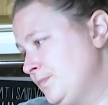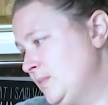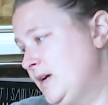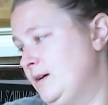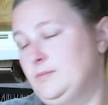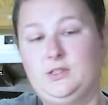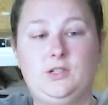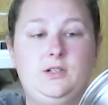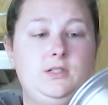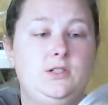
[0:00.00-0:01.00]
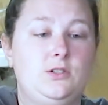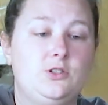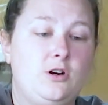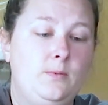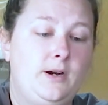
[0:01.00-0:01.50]
yep, stir into the
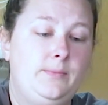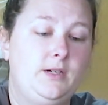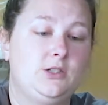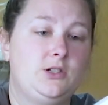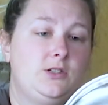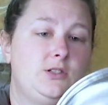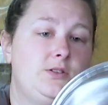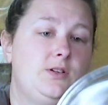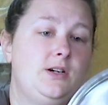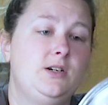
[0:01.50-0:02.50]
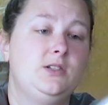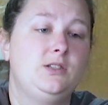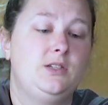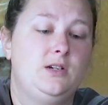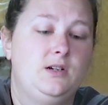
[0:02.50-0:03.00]
strawberry mixture. So there's